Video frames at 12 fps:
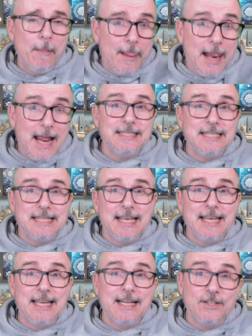Let's dig
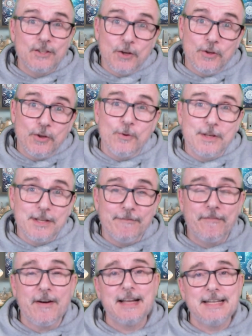in so you can
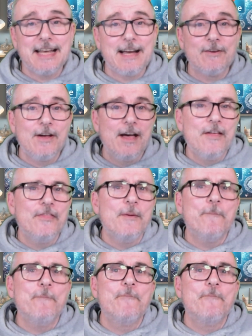find out the